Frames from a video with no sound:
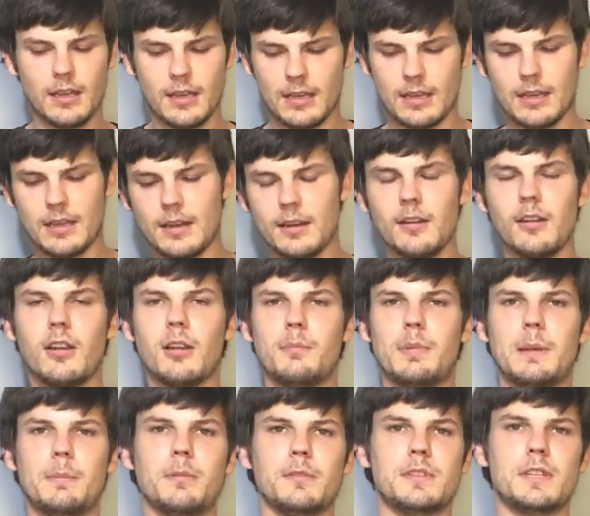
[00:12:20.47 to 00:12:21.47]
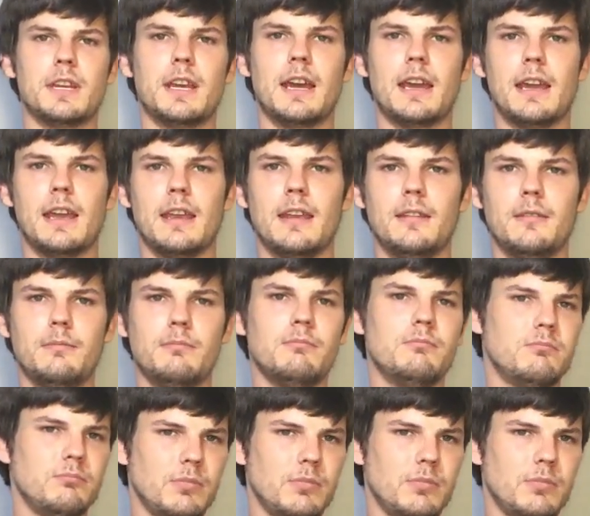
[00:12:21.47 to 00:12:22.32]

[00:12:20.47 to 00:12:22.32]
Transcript: And a lot of people today,